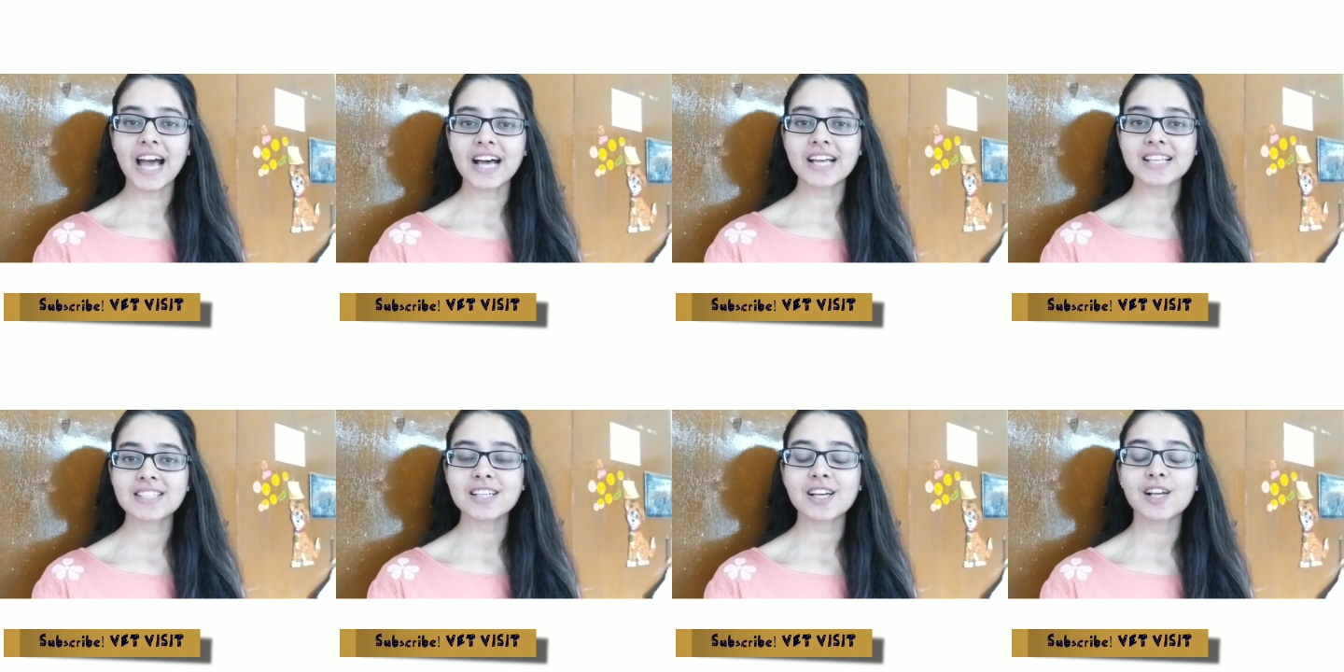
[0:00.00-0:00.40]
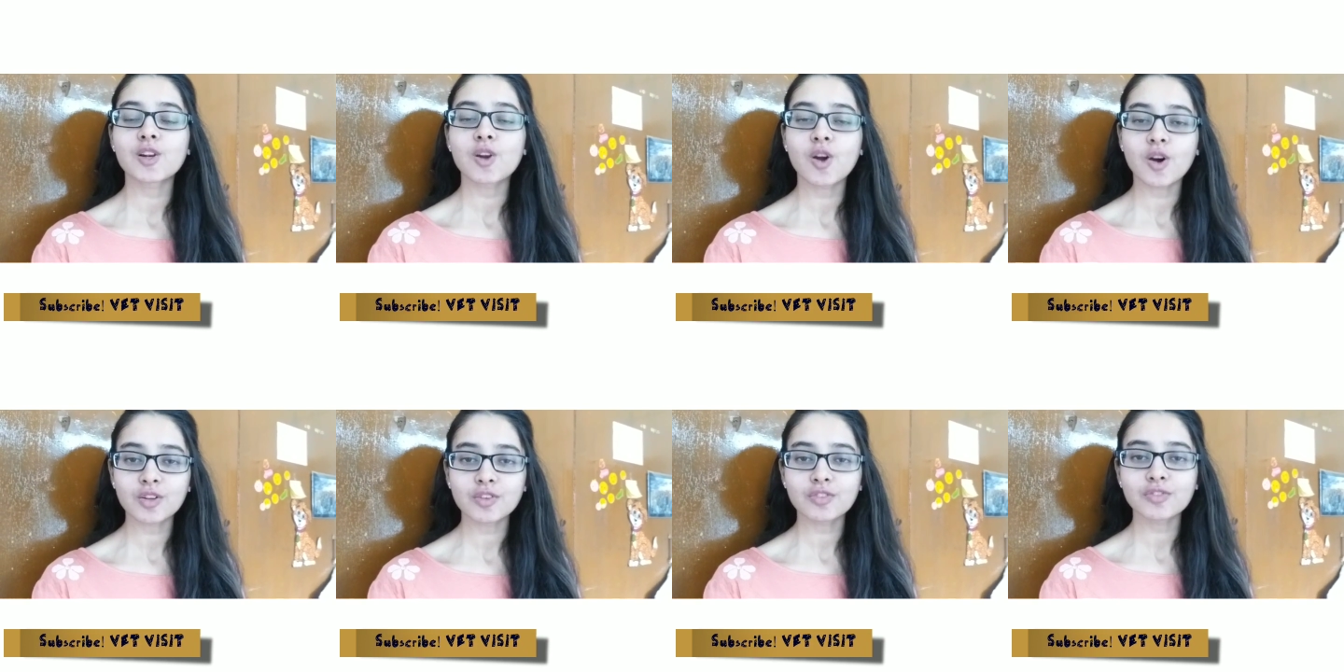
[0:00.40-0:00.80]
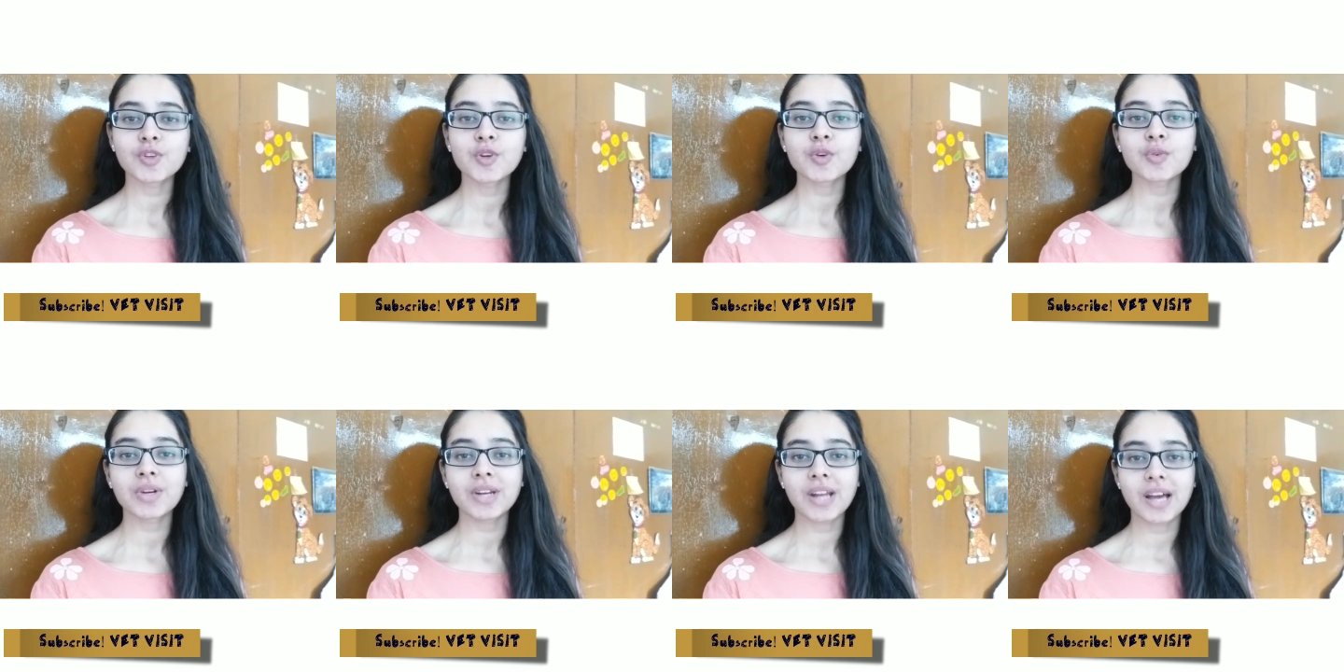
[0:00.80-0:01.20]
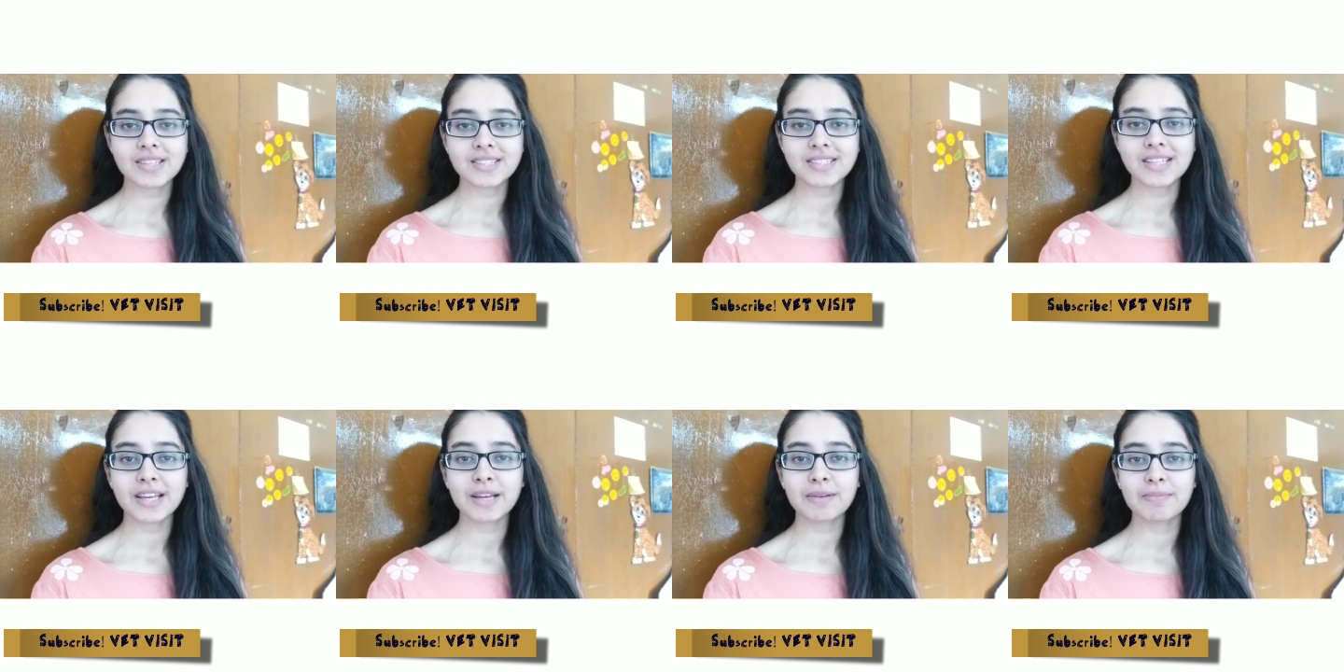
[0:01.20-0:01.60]
as a lot of you were
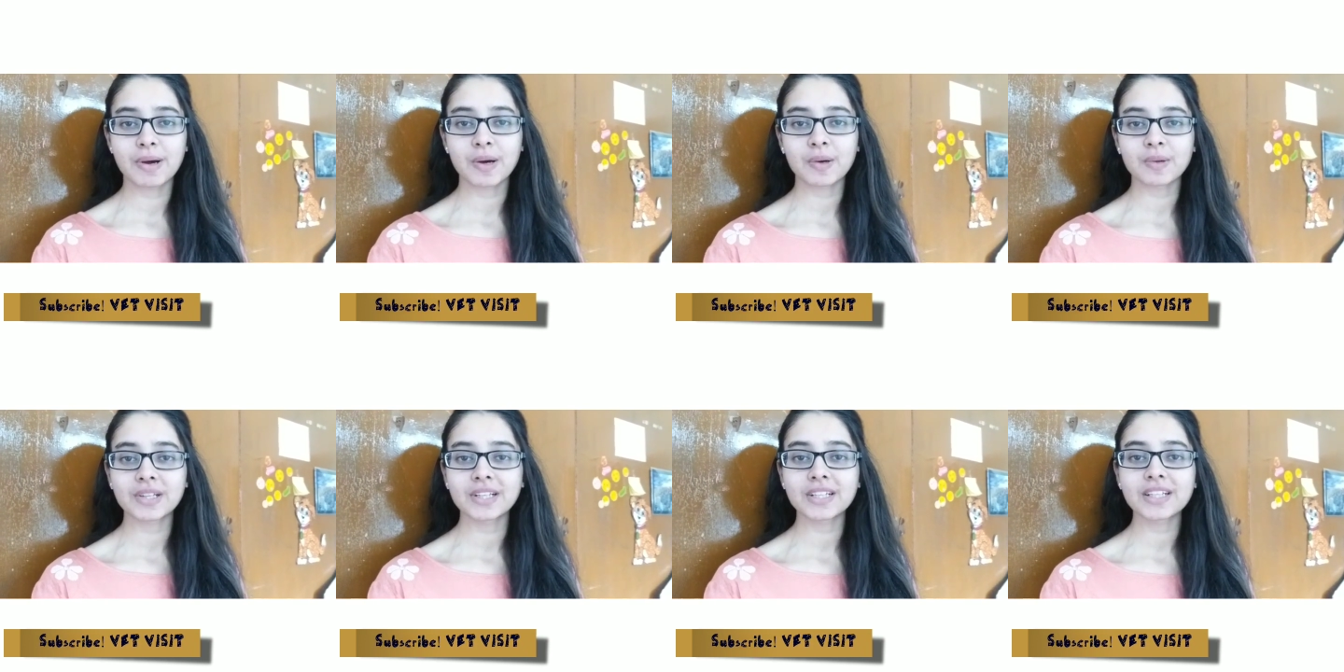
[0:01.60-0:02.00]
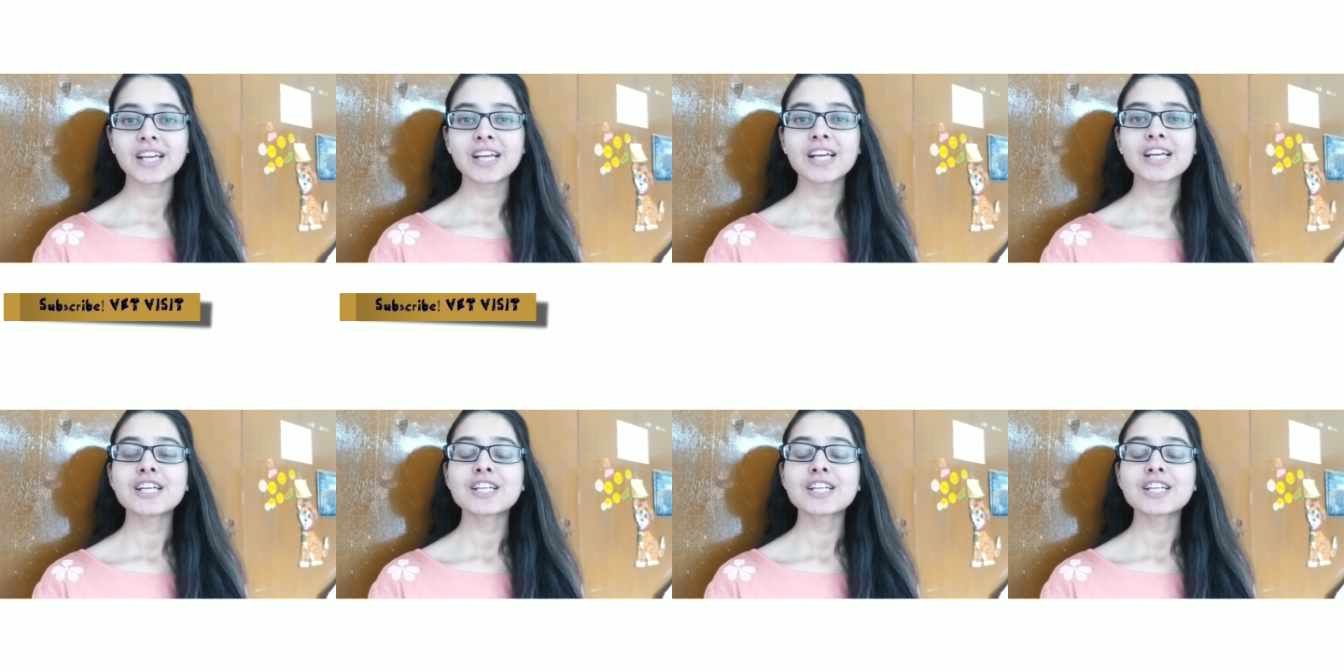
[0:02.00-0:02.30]
asking about it.